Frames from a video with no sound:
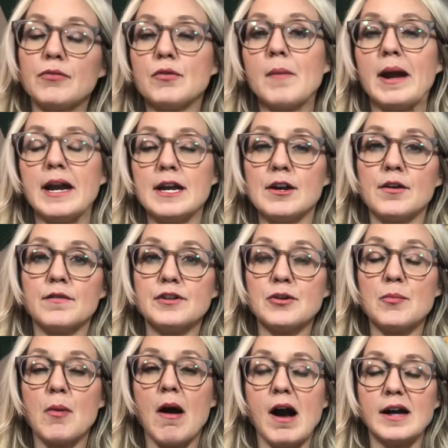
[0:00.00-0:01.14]
through my
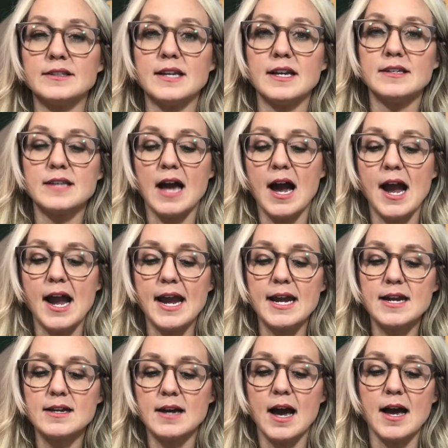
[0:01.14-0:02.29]
interview process,
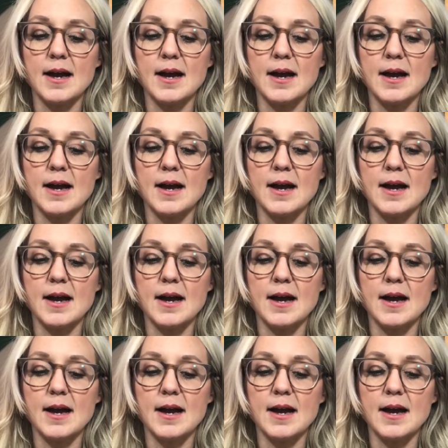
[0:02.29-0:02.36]
I